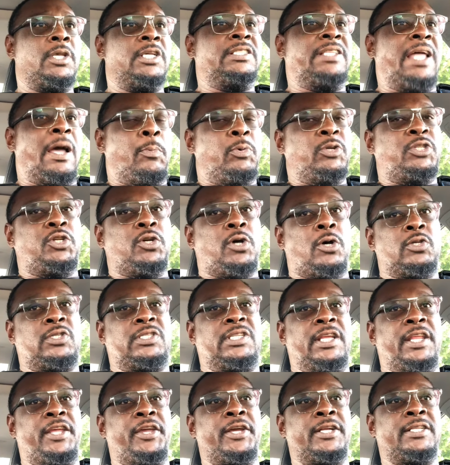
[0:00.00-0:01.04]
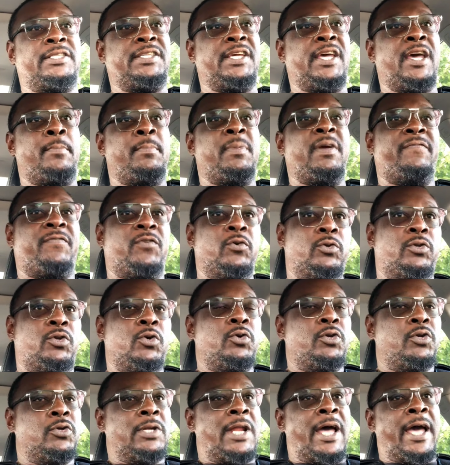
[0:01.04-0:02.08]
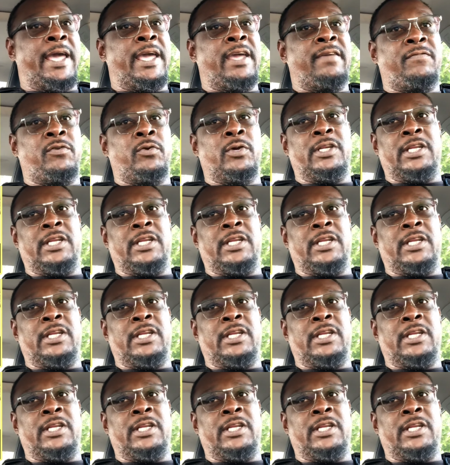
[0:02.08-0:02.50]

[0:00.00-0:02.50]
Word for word: Is that what you're gonna sit here and tell me? If you do, you're naive,